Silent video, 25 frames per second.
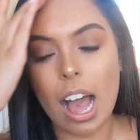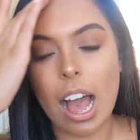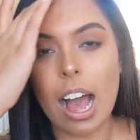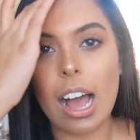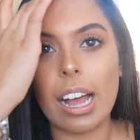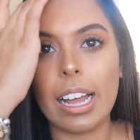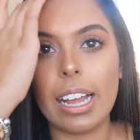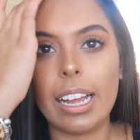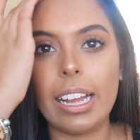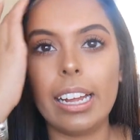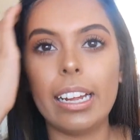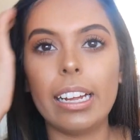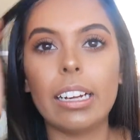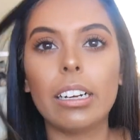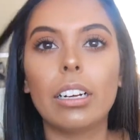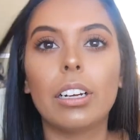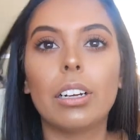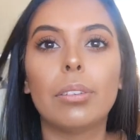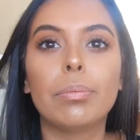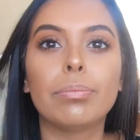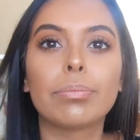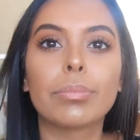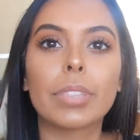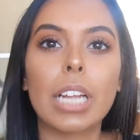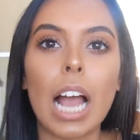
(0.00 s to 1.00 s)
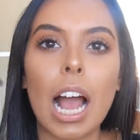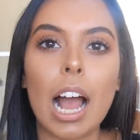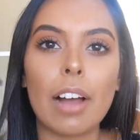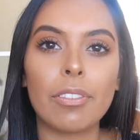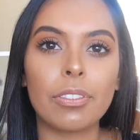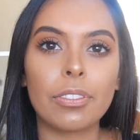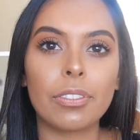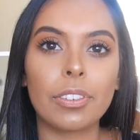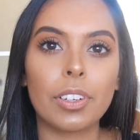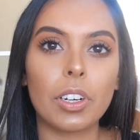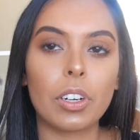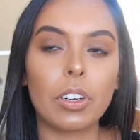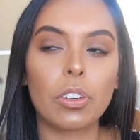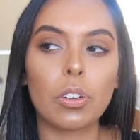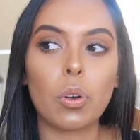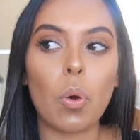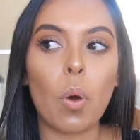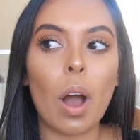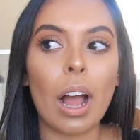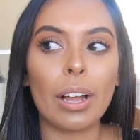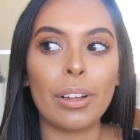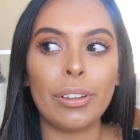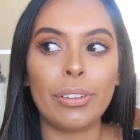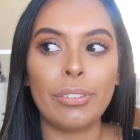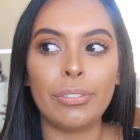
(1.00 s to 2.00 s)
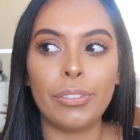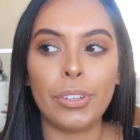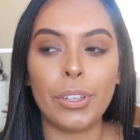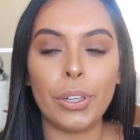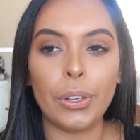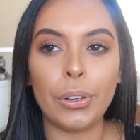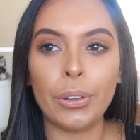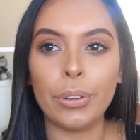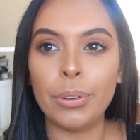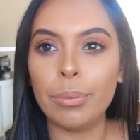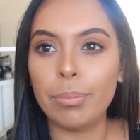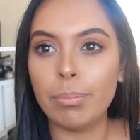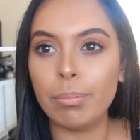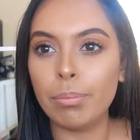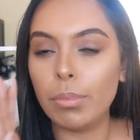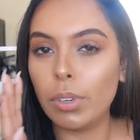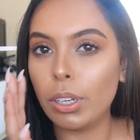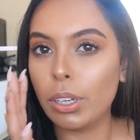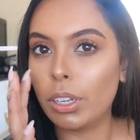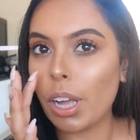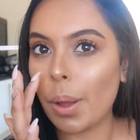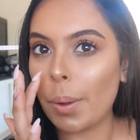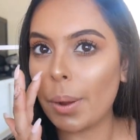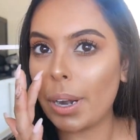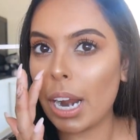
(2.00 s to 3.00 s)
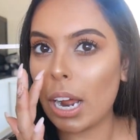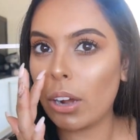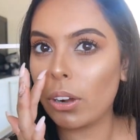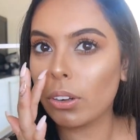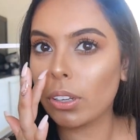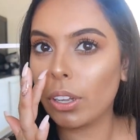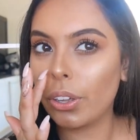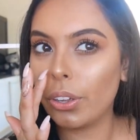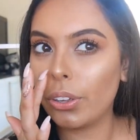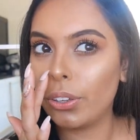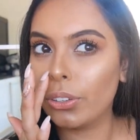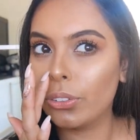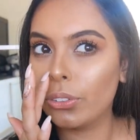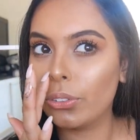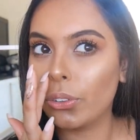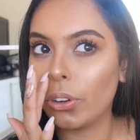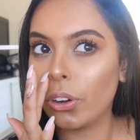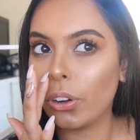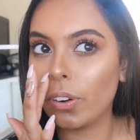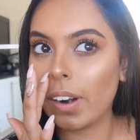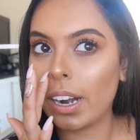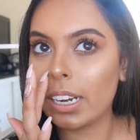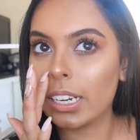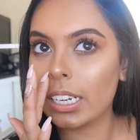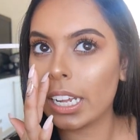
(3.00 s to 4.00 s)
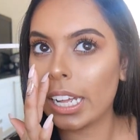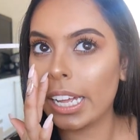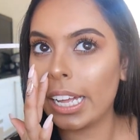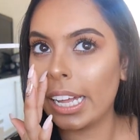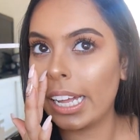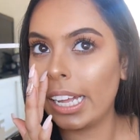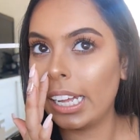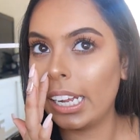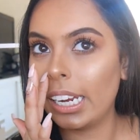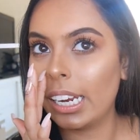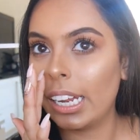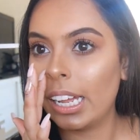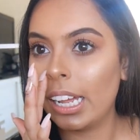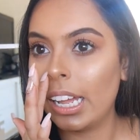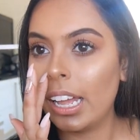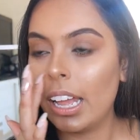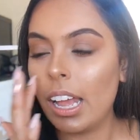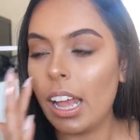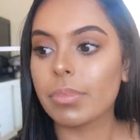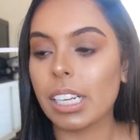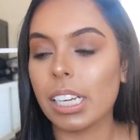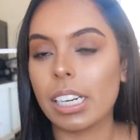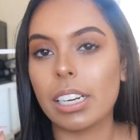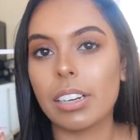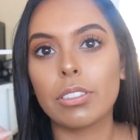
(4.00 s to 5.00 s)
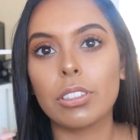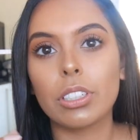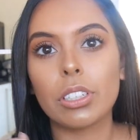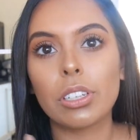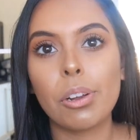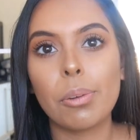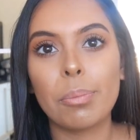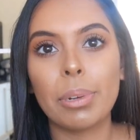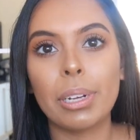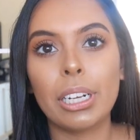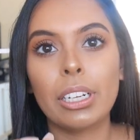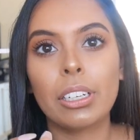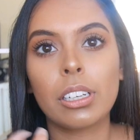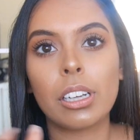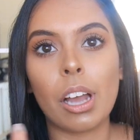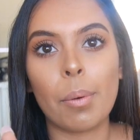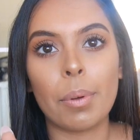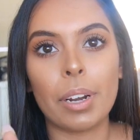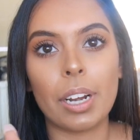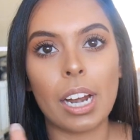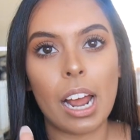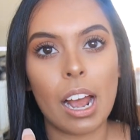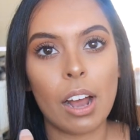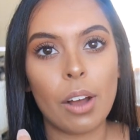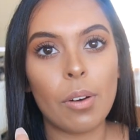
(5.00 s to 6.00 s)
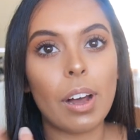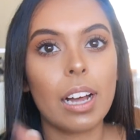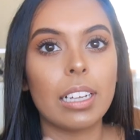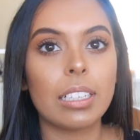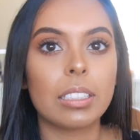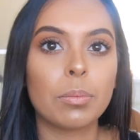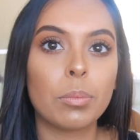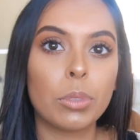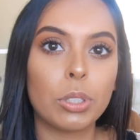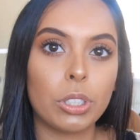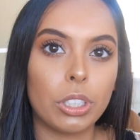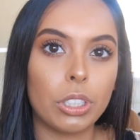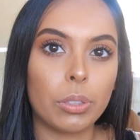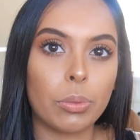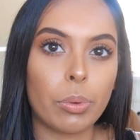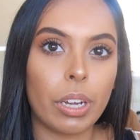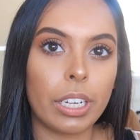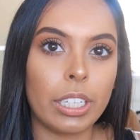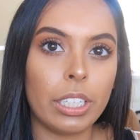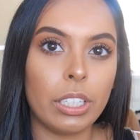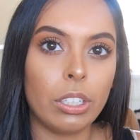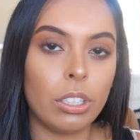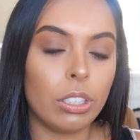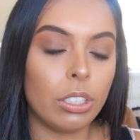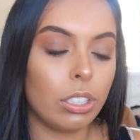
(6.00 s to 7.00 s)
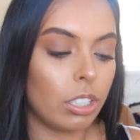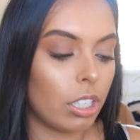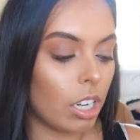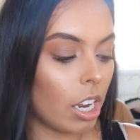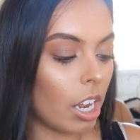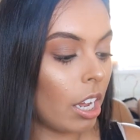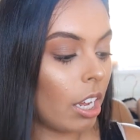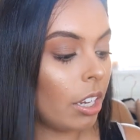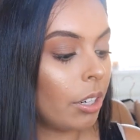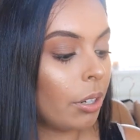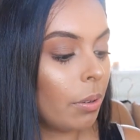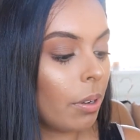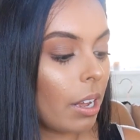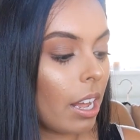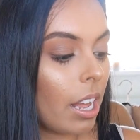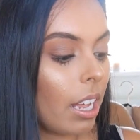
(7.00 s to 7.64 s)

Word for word: I have quite a few going out clothes already and I've just not been going out as much as what I used to.